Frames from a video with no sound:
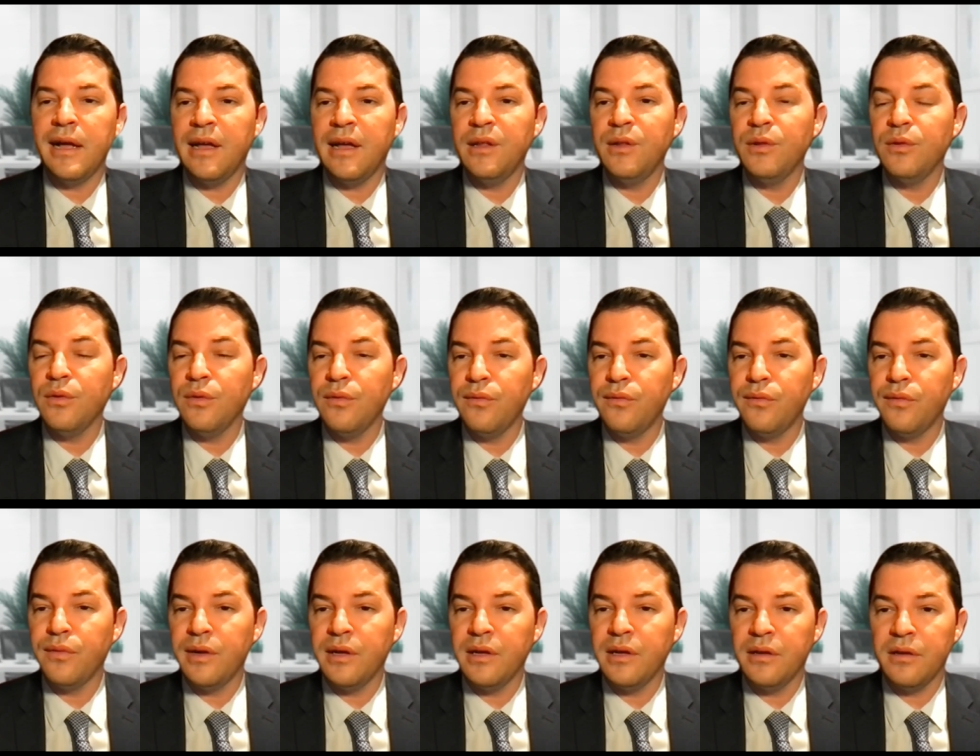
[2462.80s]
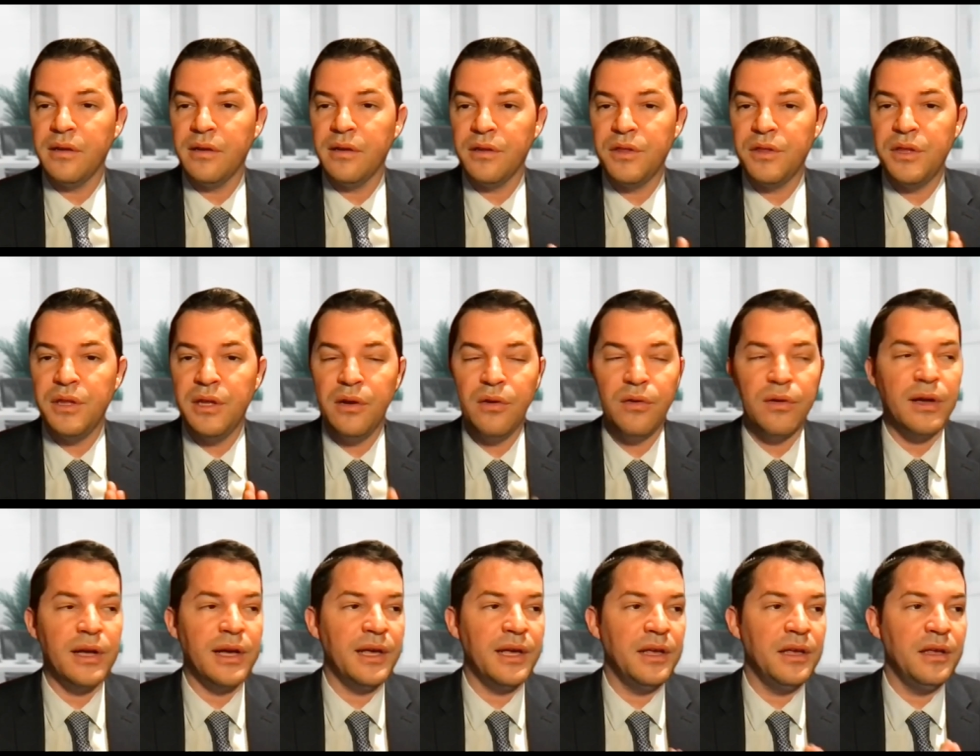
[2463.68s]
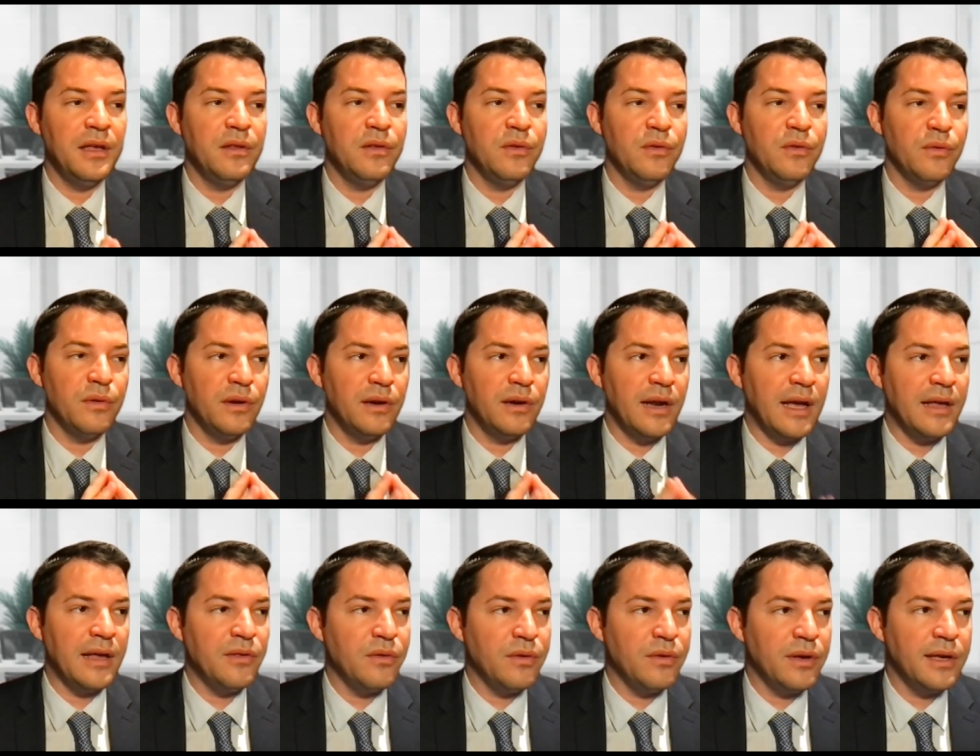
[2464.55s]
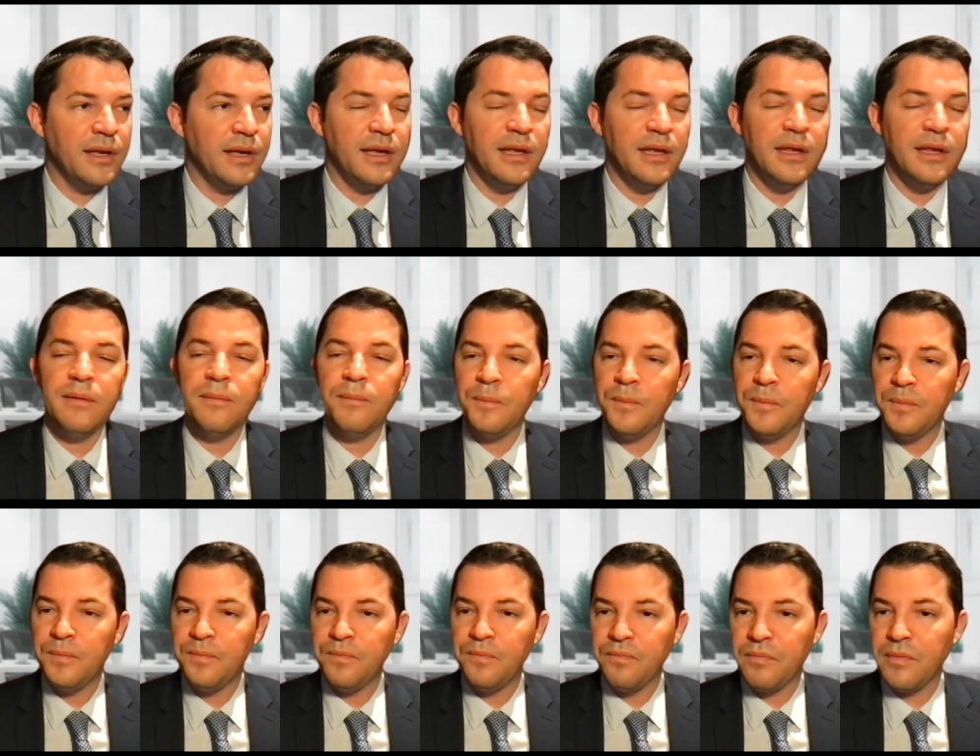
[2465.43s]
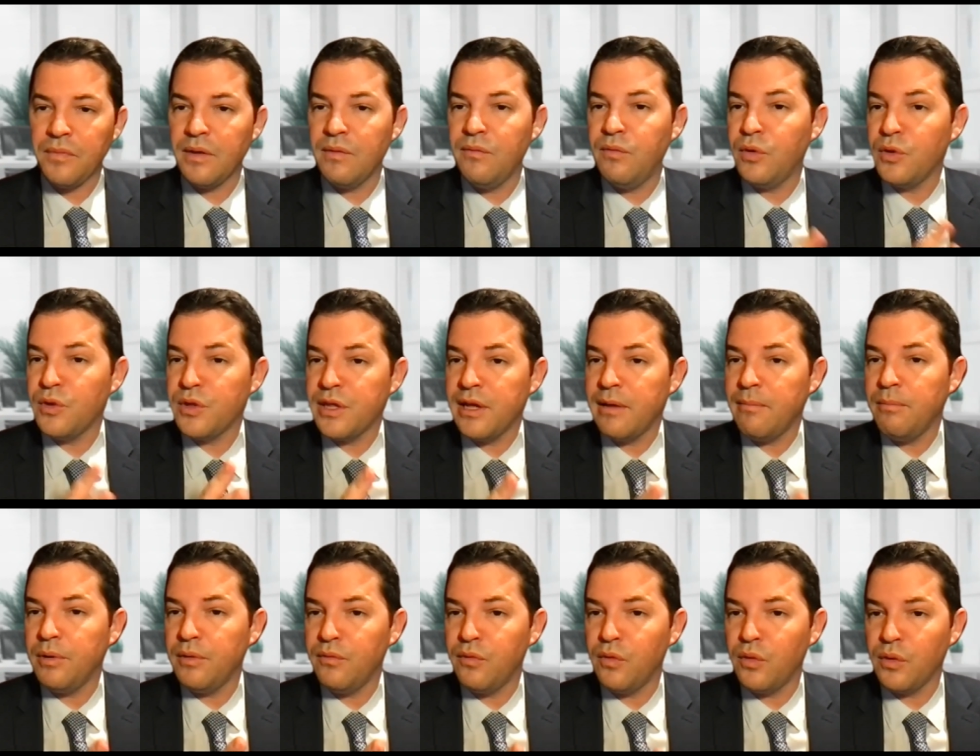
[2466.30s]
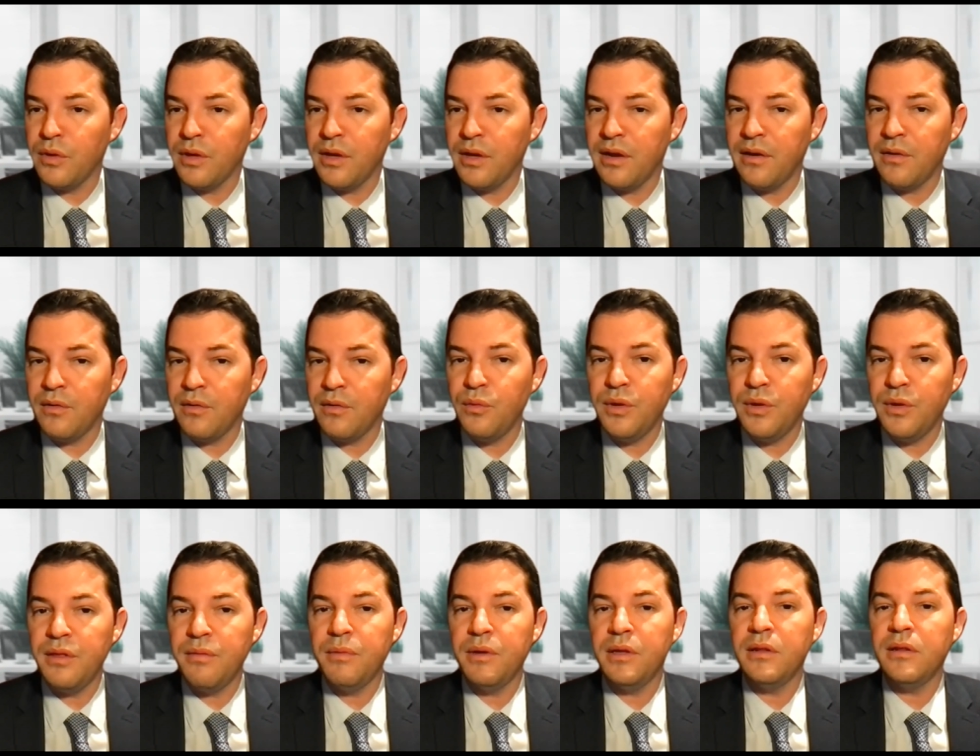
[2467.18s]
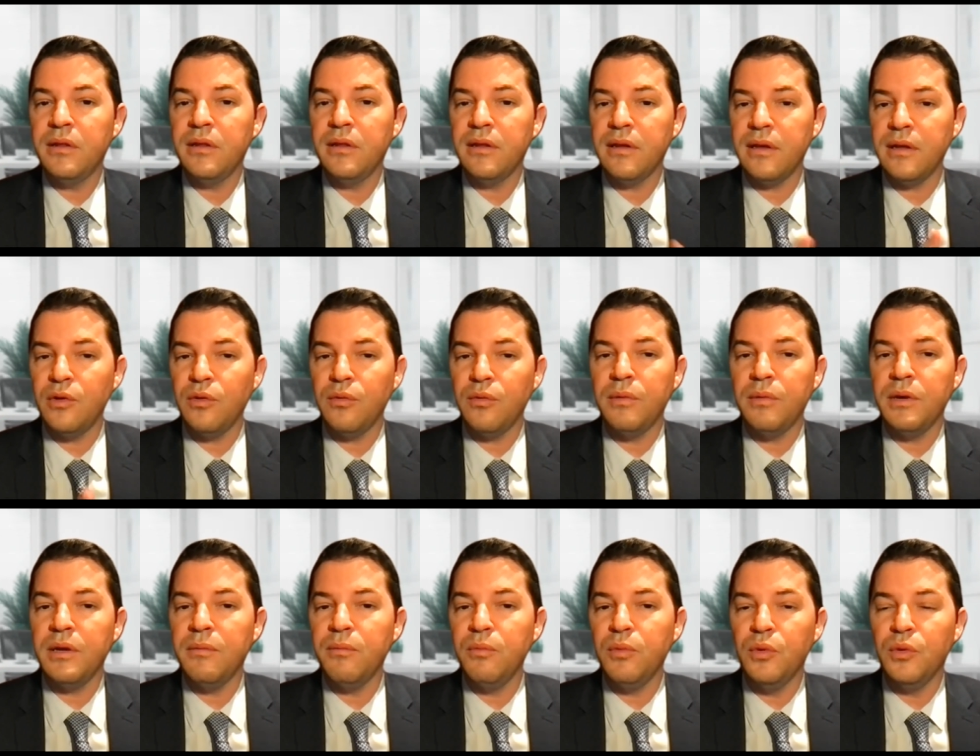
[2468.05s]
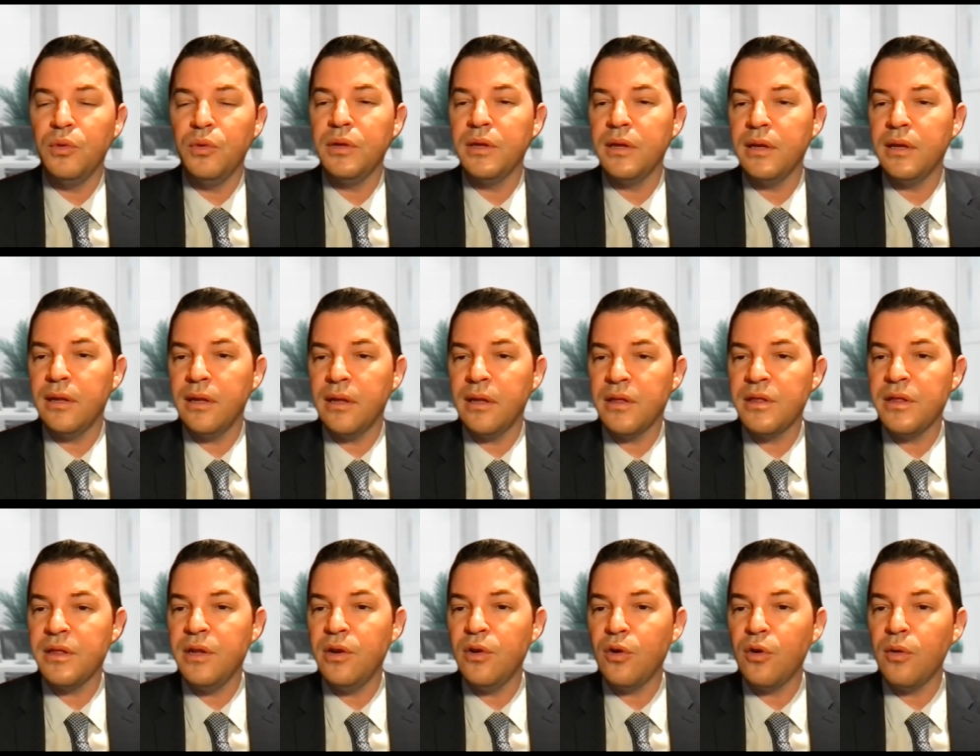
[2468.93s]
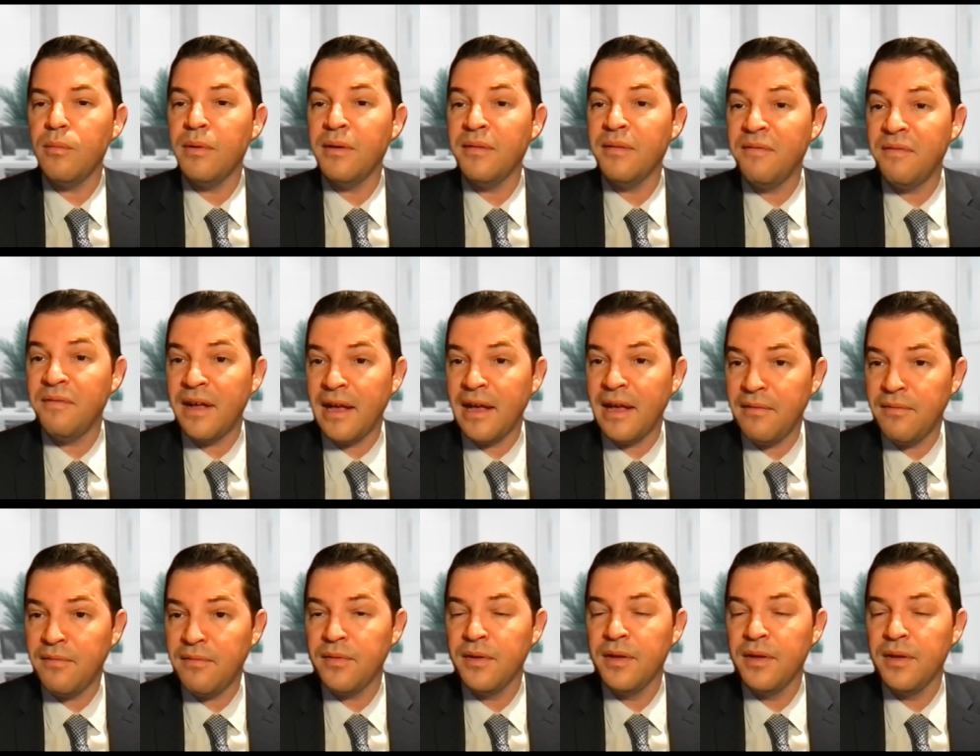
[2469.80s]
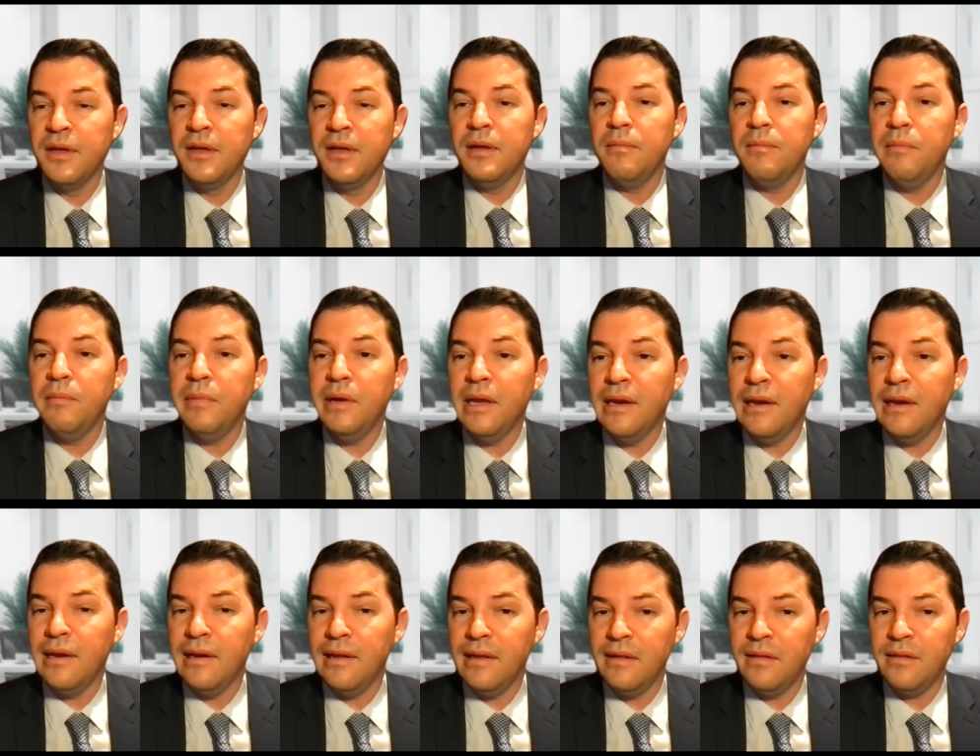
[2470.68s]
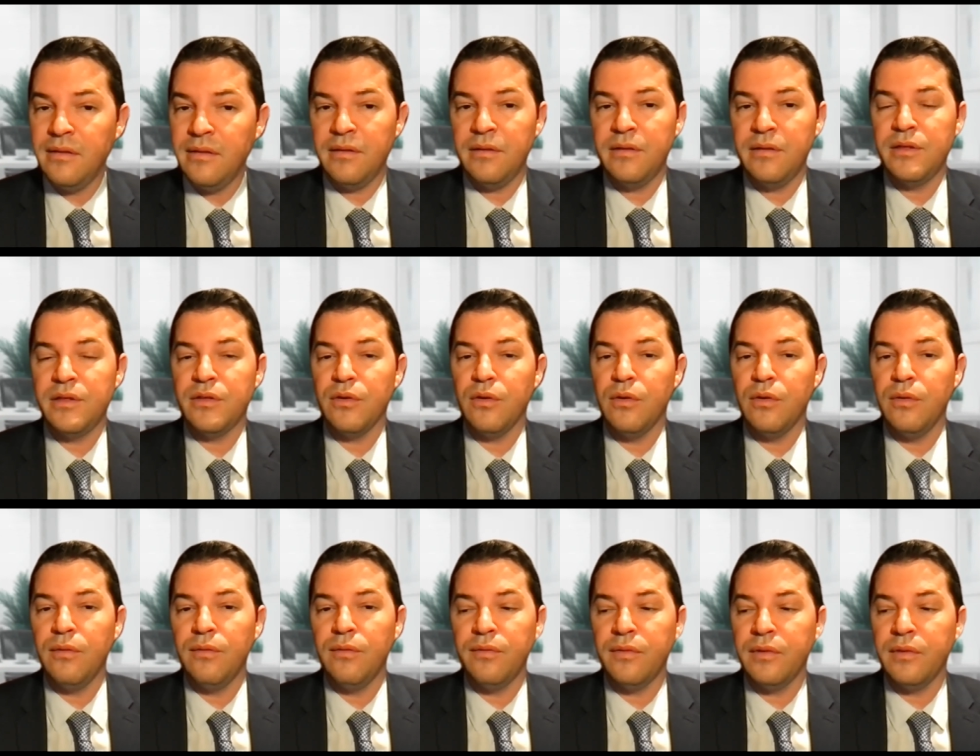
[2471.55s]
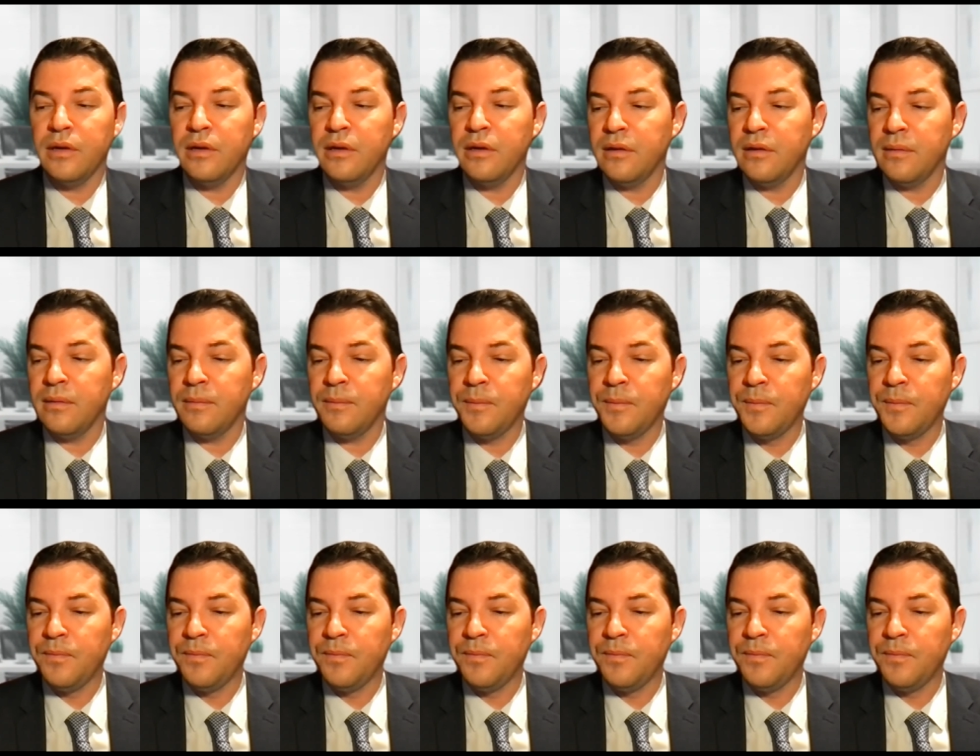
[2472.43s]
kind of uh, or lidocaine, mm, for example, for the hair treatment, I normally put uh, 0.5 milliliters of uh,